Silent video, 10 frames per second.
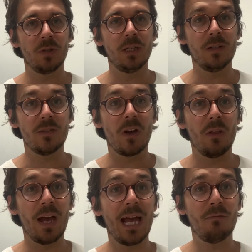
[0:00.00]
it as though
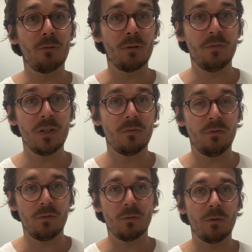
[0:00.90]
they have a
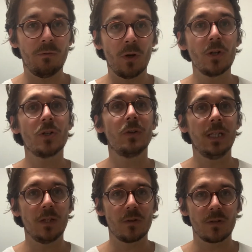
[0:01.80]

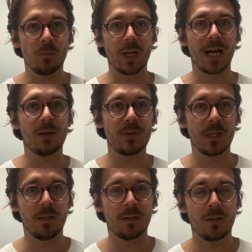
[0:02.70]
reversionary interest in
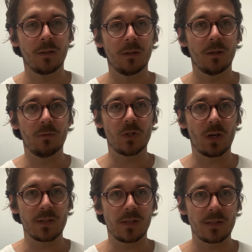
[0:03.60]
100% of the
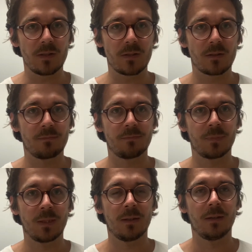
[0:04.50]
trust assets,
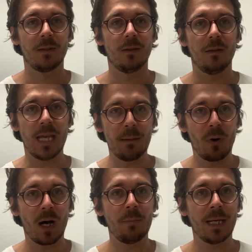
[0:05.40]

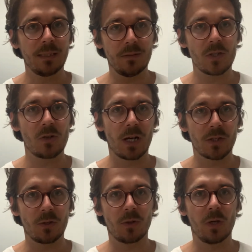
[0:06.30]
thereby making the
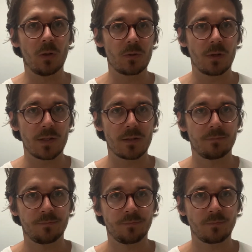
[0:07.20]
structure a Grantor trust.
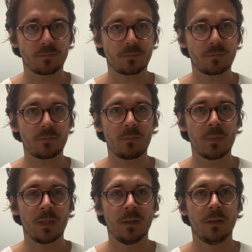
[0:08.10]

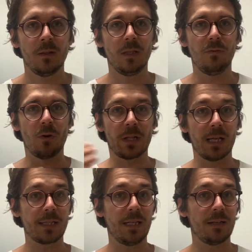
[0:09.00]
If you're
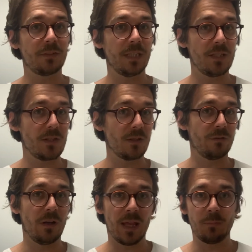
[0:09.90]
unlucky enough to get
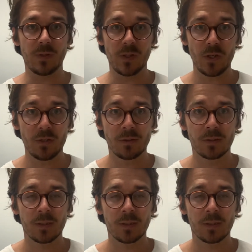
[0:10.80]
yourself into that position